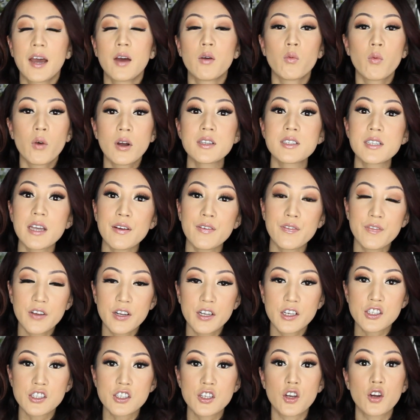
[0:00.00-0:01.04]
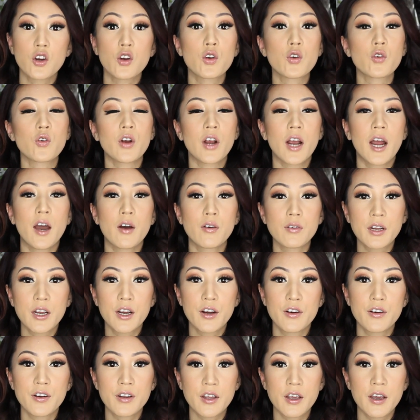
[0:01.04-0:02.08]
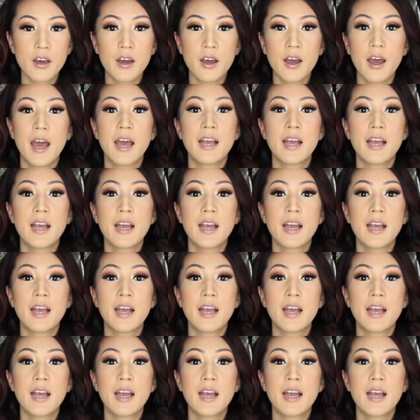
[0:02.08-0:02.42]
And once I finished her crown area,